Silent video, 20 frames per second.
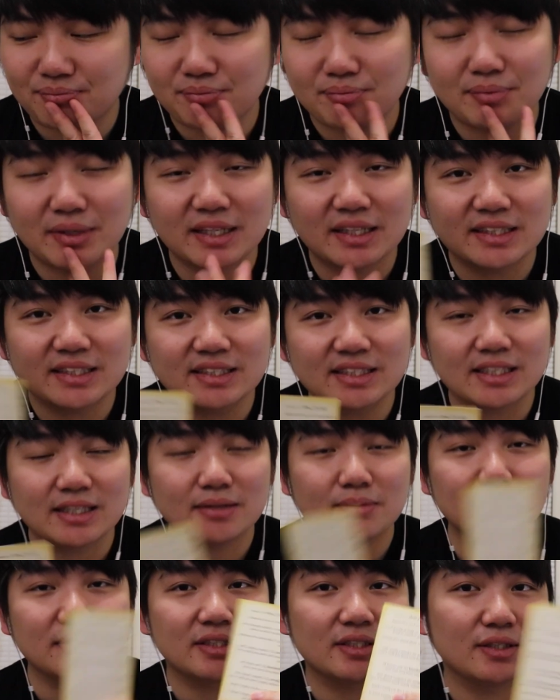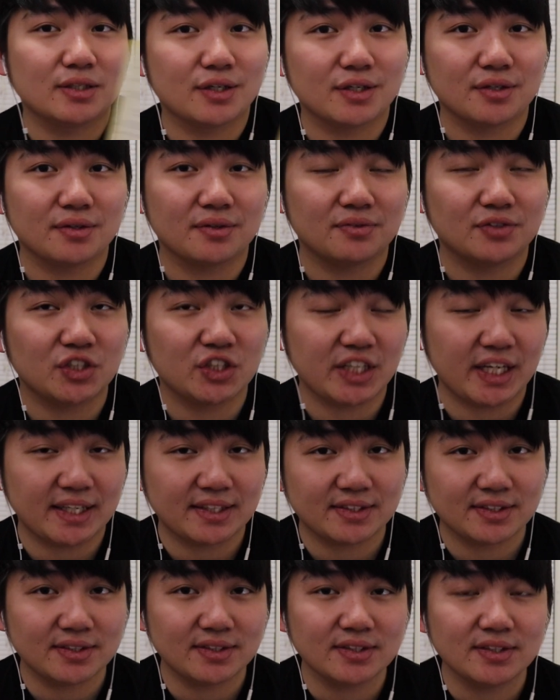But this game is a lot on
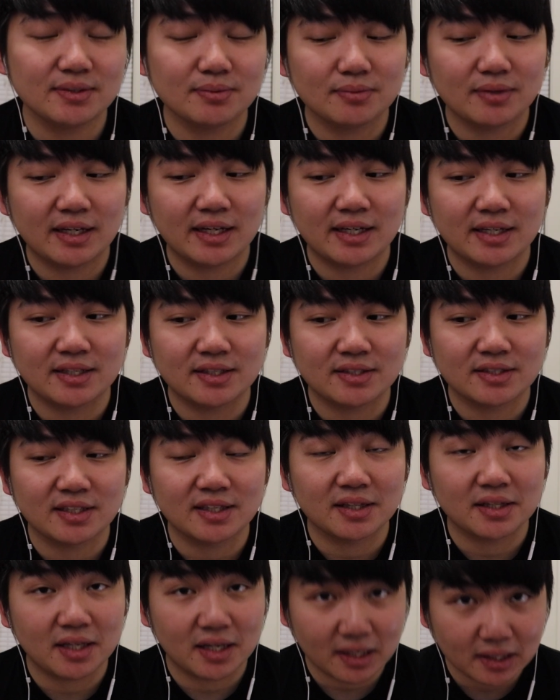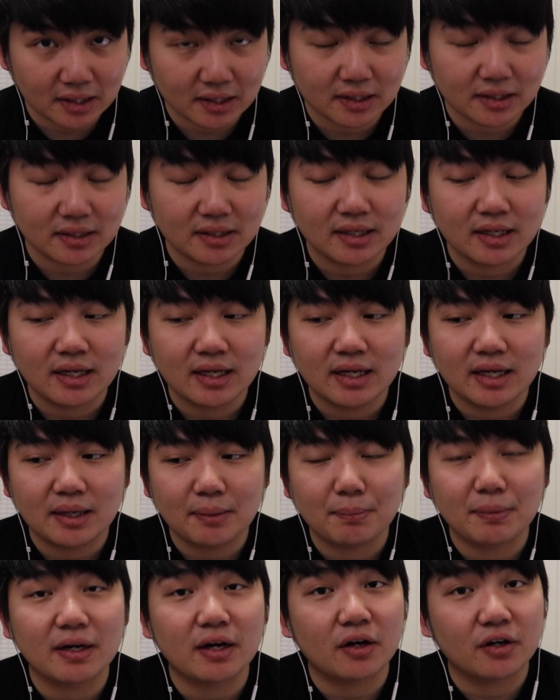chances and luck,
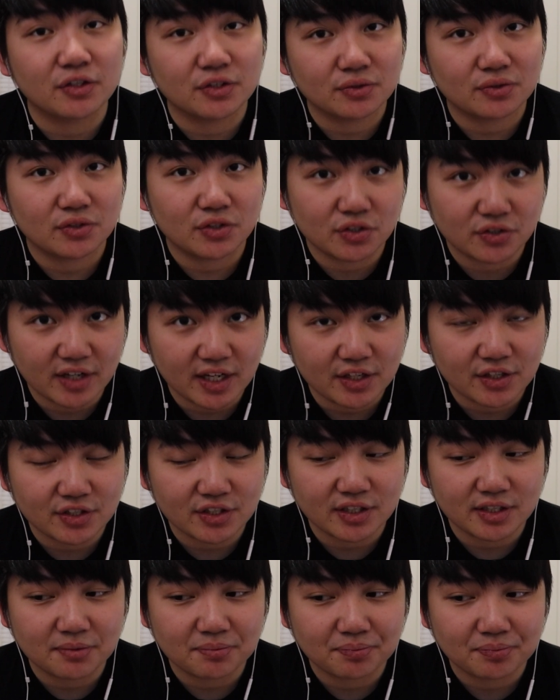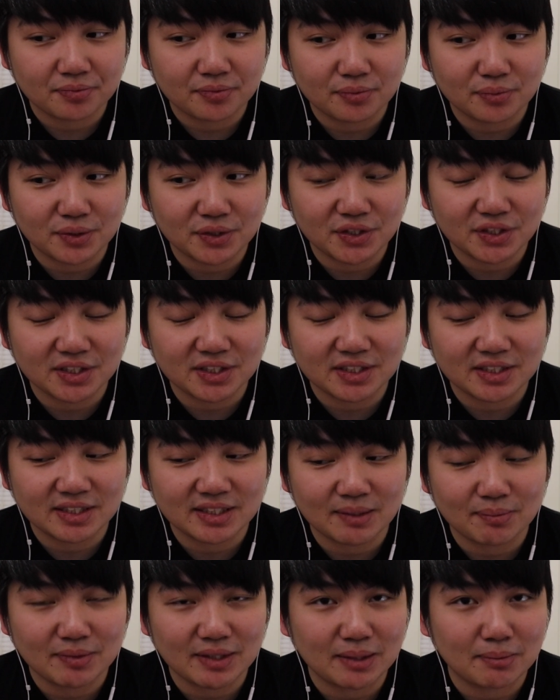but also on strategy, which is
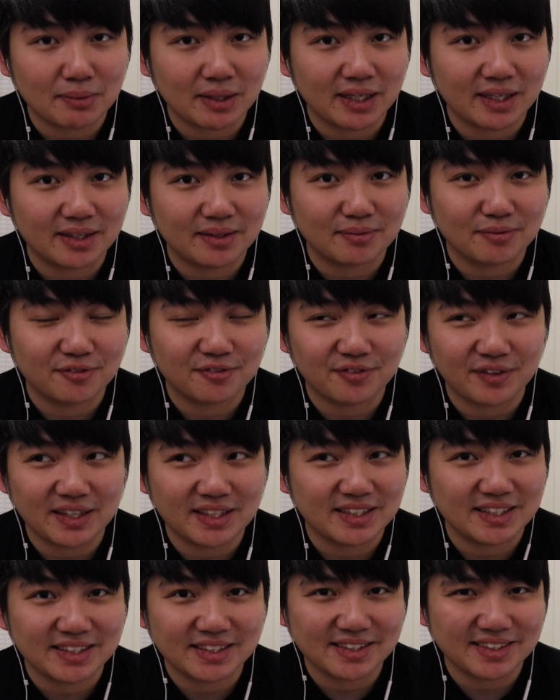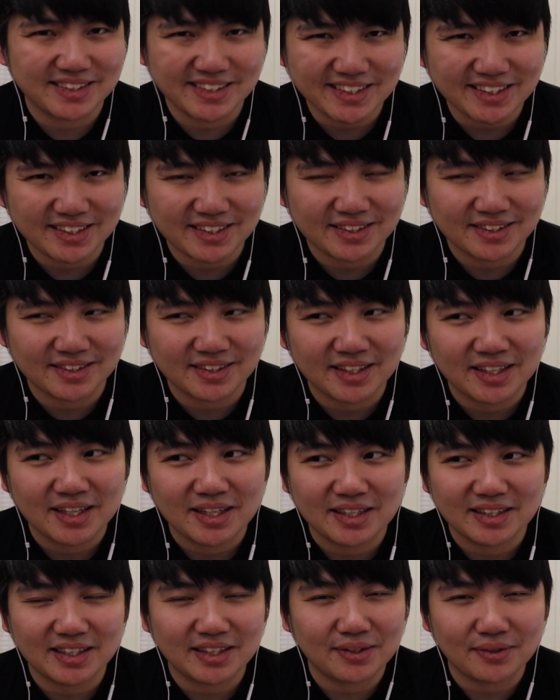something my friend doesn't see and
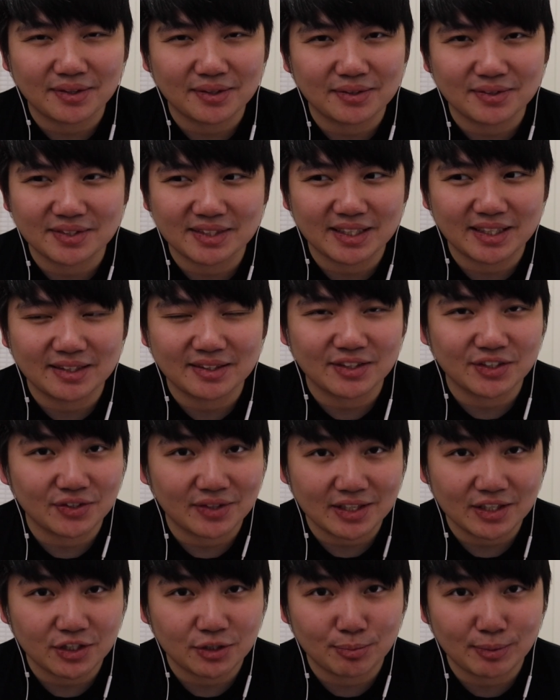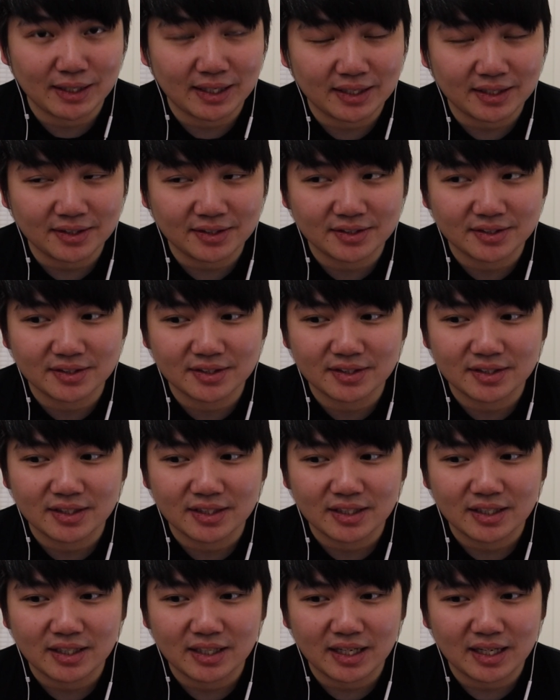they don't understand the strategy behind it.
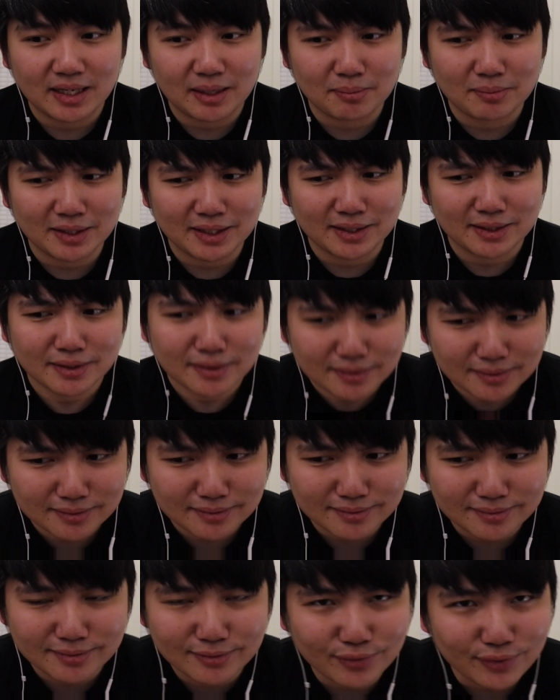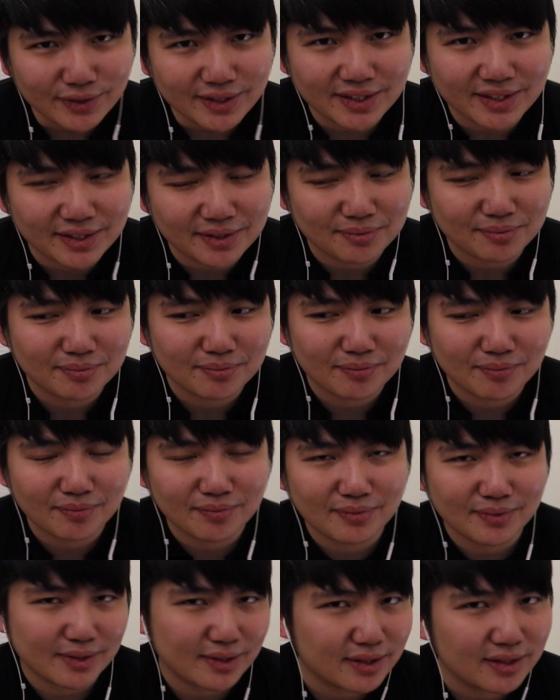And I'm like, really?
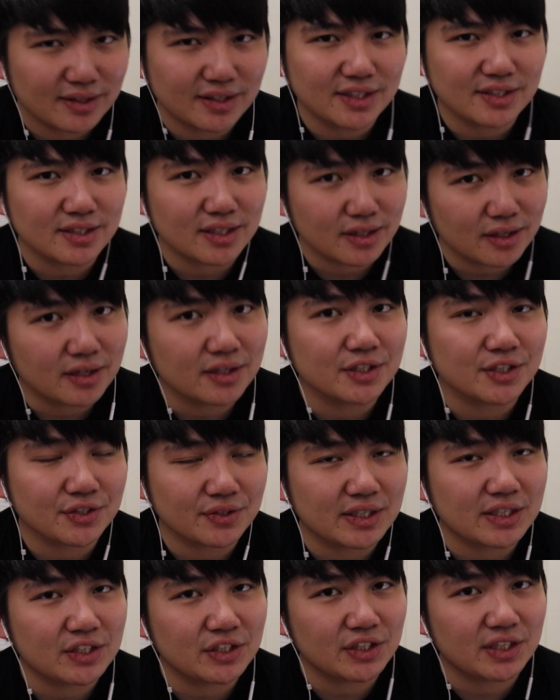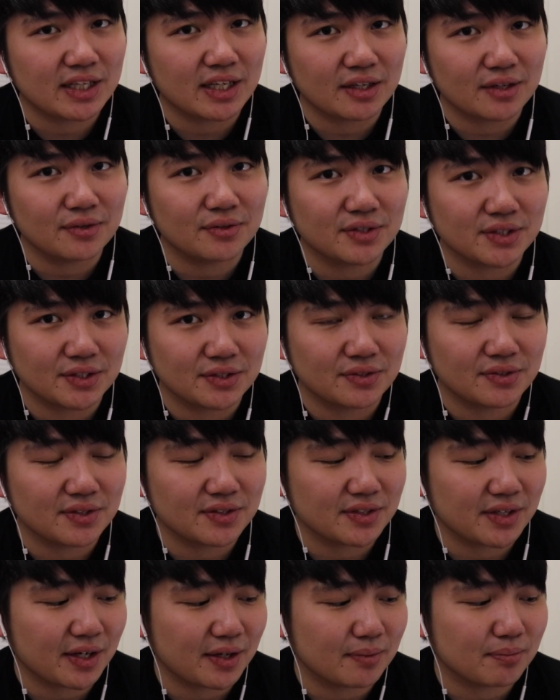There's a lot of strategy that goes into
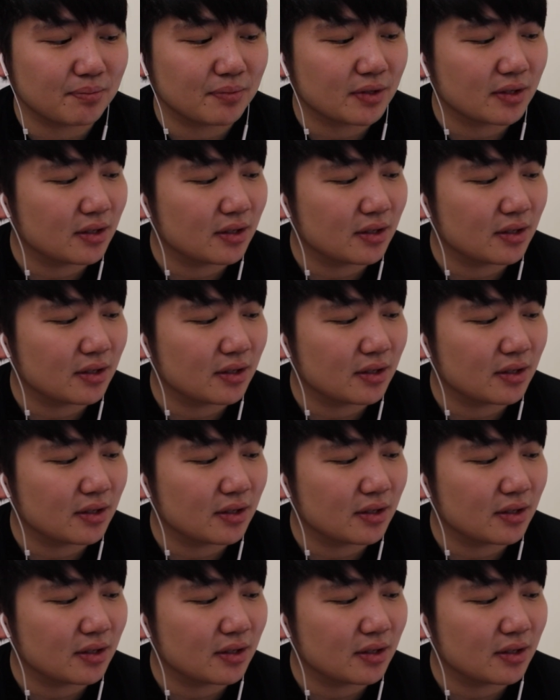this game.